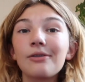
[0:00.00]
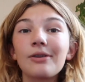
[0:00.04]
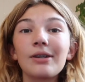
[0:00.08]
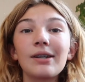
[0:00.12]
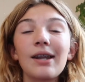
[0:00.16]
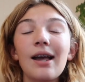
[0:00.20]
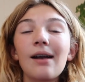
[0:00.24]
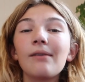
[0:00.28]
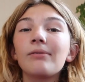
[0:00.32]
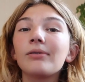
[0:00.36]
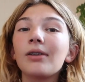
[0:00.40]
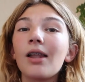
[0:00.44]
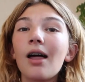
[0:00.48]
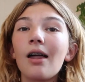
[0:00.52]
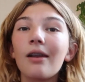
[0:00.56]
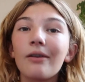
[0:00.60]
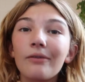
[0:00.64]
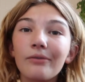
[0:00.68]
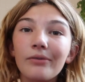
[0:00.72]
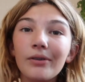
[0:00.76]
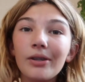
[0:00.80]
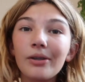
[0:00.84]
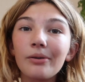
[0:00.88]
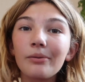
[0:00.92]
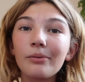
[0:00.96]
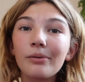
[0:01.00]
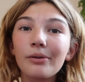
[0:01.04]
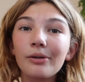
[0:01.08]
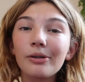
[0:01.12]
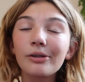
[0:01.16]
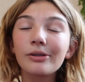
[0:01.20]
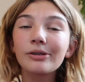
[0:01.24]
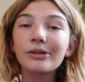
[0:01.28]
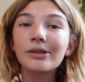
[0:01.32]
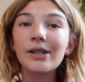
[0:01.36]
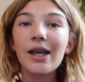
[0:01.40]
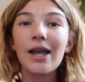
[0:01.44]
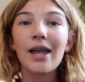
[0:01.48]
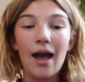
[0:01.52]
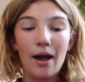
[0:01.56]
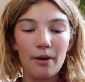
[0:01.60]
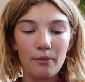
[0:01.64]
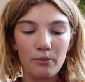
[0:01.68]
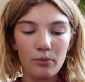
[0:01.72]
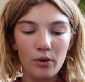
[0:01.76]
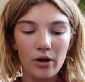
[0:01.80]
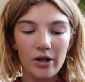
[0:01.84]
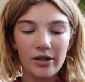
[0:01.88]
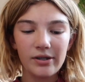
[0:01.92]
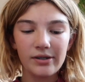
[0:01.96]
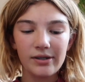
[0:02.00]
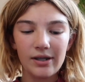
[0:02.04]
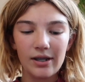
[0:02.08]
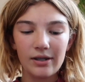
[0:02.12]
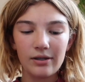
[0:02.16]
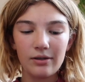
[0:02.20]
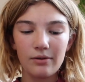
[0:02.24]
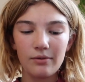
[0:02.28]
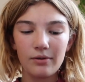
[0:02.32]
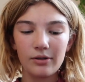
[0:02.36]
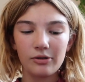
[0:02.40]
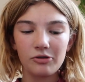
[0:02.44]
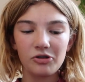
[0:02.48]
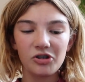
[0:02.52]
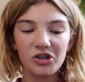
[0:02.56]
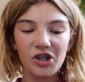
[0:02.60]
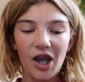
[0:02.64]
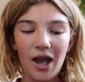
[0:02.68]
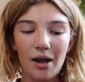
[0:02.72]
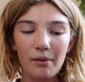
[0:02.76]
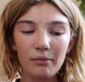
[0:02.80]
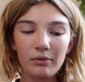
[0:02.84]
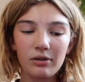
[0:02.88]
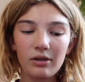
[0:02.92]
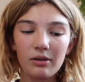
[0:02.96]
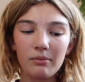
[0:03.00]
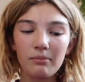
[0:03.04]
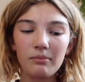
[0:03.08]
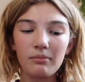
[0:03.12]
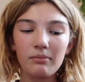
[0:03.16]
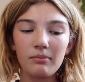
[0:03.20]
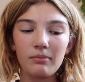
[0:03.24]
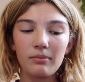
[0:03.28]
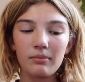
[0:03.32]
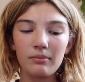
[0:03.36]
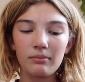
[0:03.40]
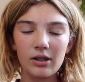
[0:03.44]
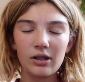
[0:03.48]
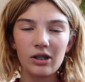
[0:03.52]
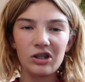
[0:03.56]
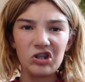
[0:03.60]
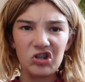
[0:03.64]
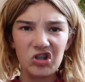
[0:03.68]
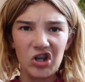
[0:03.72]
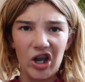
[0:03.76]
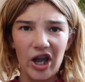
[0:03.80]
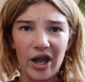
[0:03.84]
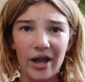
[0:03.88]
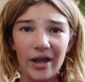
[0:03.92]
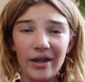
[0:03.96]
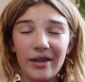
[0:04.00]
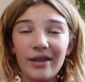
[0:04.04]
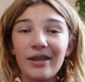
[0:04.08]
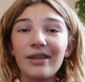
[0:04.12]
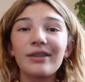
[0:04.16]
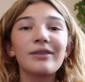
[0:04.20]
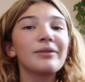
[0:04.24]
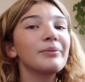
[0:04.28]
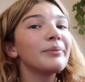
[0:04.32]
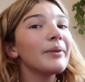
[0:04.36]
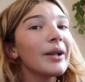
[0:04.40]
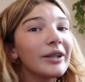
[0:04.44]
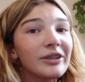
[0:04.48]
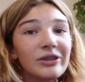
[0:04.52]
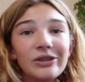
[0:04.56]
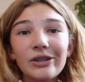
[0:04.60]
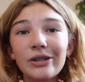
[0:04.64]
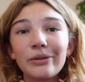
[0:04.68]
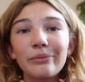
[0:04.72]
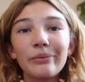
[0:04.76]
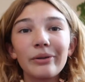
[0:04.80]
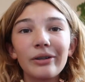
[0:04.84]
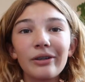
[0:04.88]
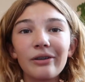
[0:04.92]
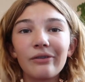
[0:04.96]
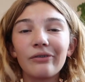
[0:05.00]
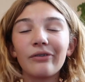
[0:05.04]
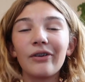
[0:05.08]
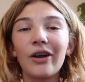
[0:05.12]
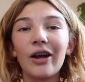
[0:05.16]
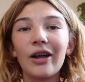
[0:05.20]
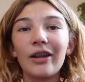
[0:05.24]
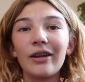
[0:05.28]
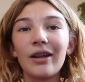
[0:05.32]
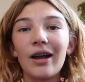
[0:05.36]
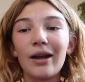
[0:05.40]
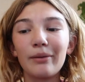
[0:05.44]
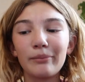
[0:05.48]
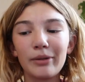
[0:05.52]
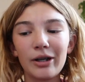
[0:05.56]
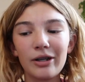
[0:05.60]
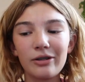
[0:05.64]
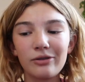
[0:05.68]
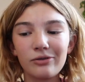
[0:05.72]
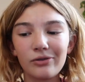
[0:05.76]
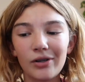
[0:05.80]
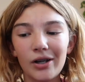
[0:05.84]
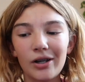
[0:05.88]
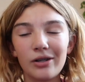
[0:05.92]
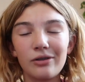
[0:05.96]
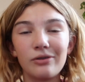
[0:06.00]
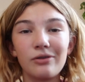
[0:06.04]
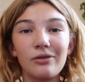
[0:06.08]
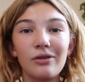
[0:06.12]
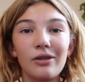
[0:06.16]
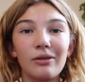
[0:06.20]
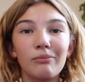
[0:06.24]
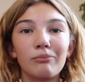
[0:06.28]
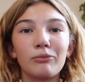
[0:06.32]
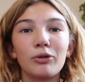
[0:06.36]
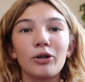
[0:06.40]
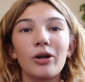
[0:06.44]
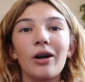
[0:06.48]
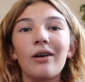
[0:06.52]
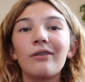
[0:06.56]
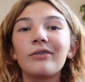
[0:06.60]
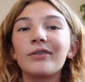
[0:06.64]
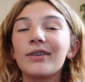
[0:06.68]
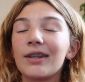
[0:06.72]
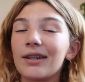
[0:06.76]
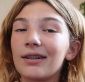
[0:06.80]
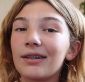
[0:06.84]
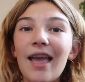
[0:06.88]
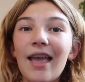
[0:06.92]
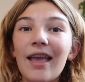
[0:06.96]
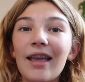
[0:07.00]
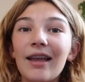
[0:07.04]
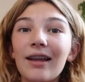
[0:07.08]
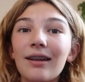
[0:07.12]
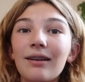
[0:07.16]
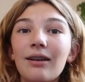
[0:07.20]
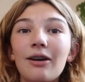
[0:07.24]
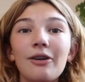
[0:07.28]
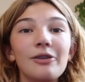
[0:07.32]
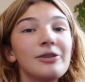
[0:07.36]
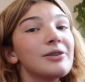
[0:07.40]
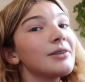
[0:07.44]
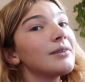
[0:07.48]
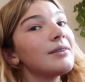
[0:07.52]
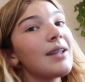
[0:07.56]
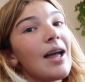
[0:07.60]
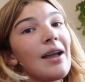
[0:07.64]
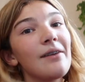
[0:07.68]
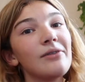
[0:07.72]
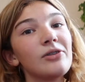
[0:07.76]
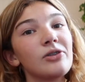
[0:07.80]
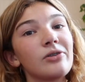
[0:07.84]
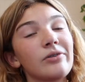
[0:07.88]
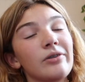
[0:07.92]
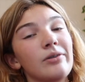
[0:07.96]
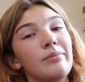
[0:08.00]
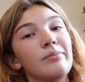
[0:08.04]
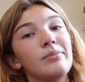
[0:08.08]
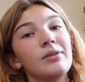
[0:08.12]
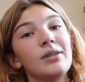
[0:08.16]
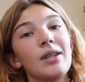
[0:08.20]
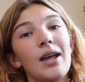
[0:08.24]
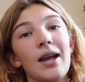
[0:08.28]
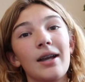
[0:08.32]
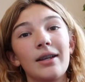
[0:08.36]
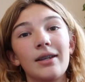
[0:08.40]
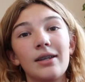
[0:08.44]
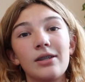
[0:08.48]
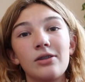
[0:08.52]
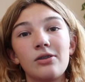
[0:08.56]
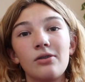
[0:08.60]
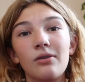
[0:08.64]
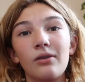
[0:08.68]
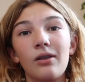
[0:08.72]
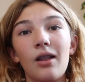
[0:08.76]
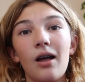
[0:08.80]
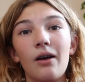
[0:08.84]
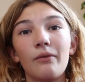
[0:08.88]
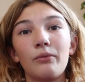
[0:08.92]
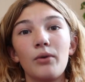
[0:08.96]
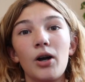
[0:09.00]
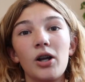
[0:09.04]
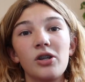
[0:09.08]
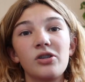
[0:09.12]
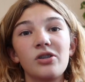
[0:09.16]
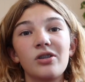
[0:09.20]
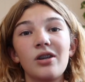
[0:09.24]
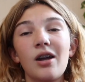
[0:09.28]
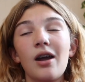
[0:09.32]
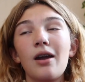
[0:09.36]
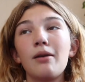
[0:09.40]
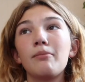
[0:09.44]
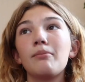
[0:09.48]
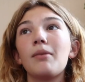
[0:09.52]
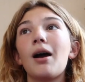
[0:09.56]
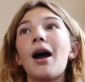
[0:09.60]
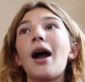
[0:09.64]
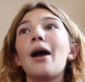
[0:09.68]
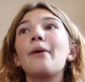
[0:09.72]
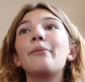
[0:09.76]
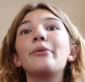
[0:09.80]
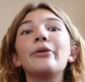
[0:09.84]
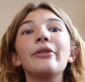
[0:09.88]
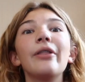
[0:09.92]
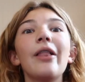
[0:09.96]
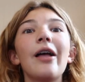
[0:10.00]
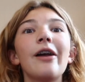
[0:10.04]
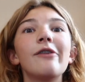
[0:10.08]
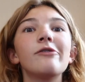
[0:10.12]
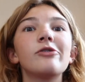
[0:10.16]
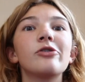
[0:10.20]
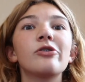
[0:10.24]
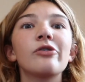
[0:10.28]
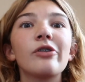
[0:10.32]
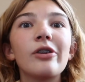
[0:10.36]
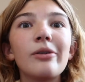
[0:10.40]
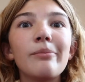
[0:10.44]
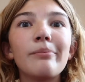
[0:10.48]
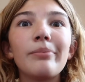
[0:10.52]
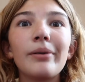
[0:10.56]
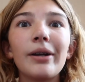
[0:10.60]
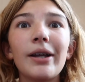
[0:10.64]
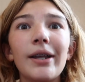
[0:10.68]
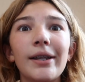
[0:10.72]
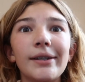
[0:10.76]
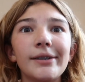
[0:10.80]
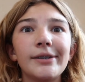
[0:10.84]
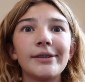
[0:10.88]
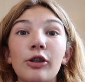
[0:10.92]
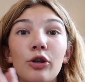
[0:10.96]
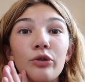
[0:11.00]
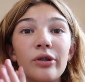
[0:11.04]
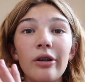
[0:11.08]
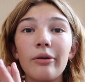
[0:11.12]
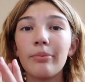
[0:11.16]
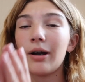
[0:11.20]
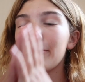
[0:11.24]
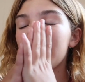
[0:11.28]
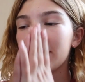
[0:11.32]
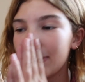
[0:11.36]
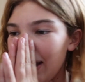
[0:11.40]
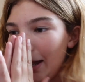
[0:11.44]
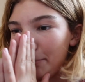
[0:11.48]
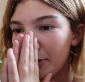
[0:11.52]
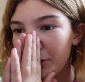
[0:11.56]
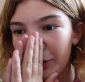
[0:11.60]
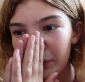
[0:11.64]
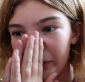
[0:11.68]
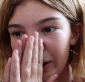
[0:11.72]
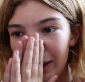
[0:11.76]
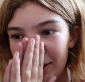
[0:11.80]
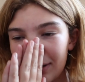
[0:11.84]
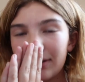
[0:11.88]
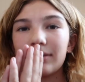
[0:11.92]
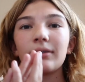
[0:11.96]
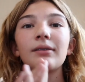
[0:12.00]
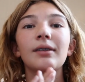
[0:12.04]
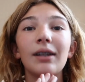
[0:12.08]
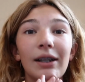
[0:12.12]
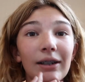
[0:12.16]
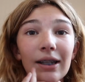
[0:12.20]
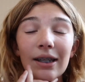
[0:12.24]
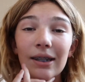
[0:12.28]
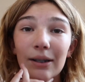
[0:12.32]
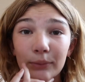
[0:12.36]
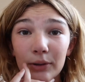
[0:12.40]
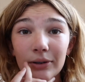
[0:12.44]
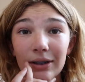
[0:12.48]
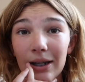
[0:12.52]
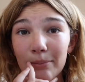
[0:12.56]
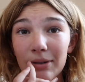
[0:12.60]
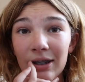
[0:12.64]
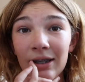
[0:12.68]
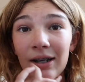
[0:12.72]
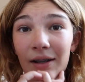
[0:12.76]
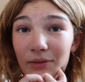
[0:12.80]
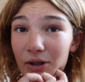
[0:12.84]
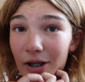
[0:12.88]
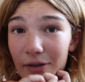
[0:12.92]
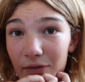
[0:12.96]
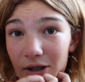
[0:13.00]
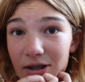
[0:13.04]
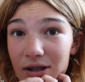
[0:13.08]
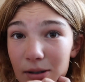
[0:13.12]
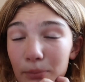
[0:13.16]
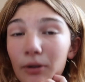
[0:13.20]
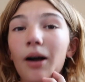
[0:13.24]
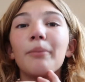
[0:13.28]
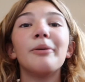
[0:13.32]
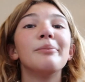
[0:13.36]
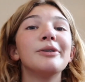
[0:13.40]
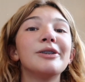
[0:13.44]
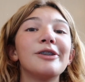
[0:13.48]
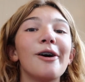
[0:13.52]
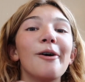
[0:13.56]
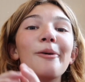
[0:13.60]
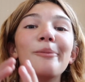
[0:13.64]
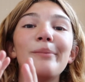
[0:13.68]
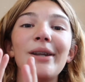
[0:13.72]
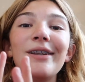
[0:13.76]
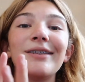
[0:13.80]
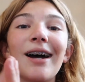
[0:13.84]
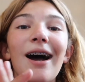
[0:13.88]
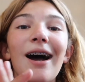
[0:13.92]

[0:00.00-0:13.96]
You can have a lot of viewers at once and you can chat with them in the chat. It's actually really fun. I might try and do them more often. And also live streams. That gets you a lot of watch time. I would live stream, but YouTube, I'm gonna slap you in the face. Literally, they won't let me. I've tried fixing the problem so many